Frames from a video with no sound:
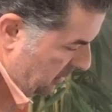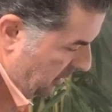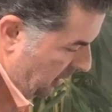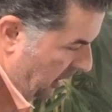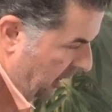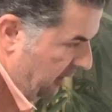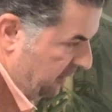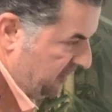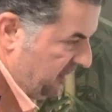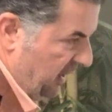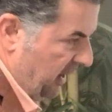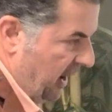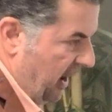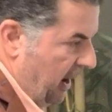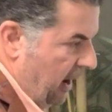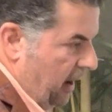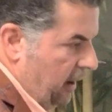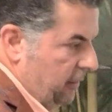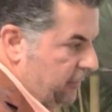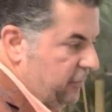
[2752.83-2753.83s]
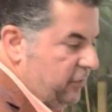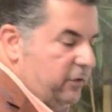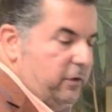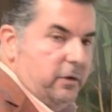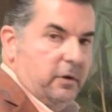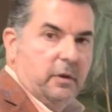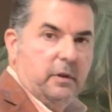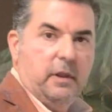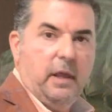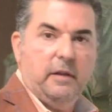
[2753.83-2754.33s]
of the house
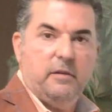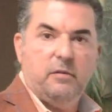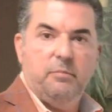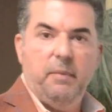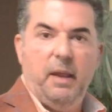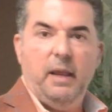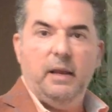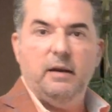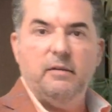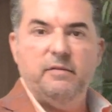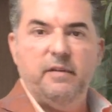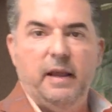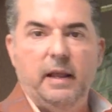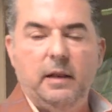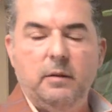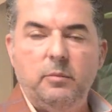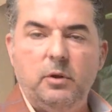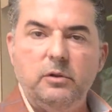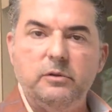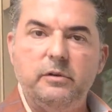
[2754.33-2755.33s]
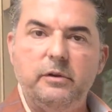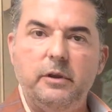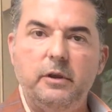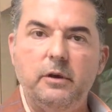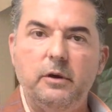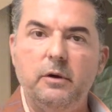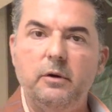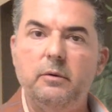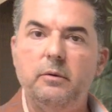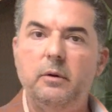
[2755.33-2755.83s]
that's made available to
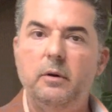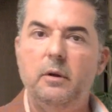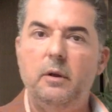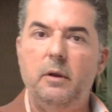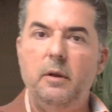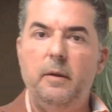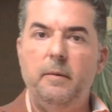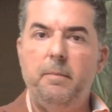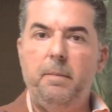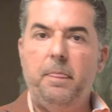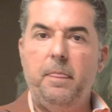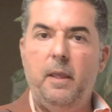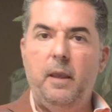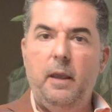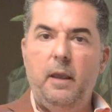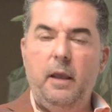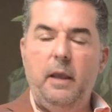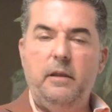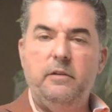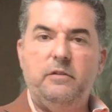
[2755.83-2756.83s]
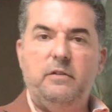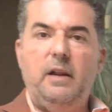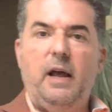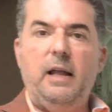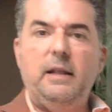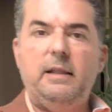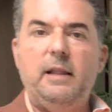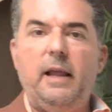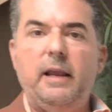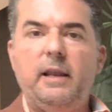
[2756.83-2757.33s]
you is
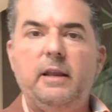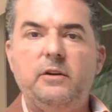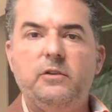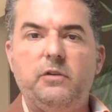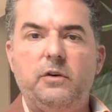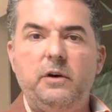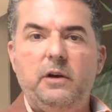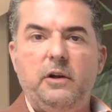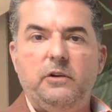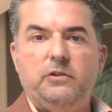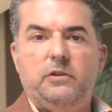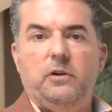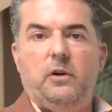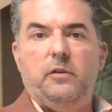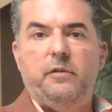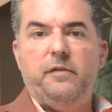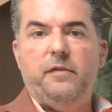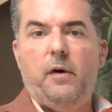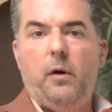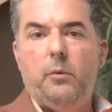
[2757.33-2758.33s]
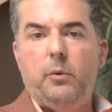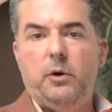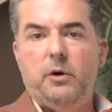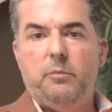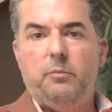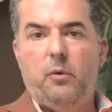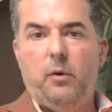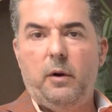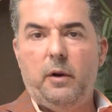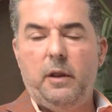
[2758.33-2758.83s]
not like a traditional
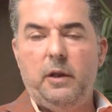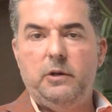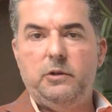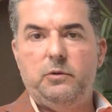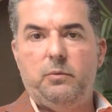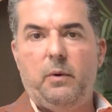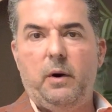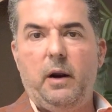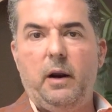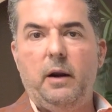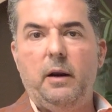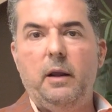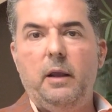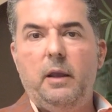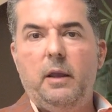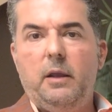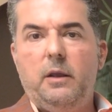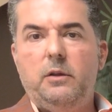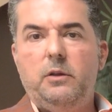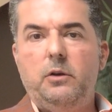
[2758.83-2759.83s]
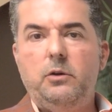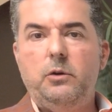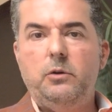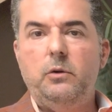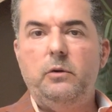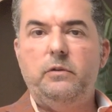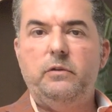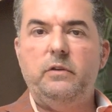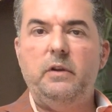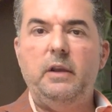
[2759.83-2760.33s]
forward mortgage where you
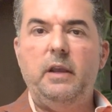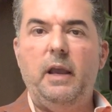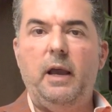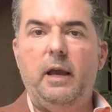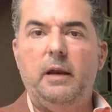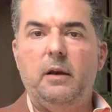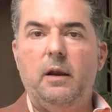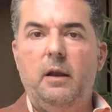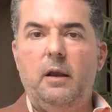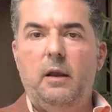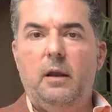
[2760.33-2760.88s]
used to get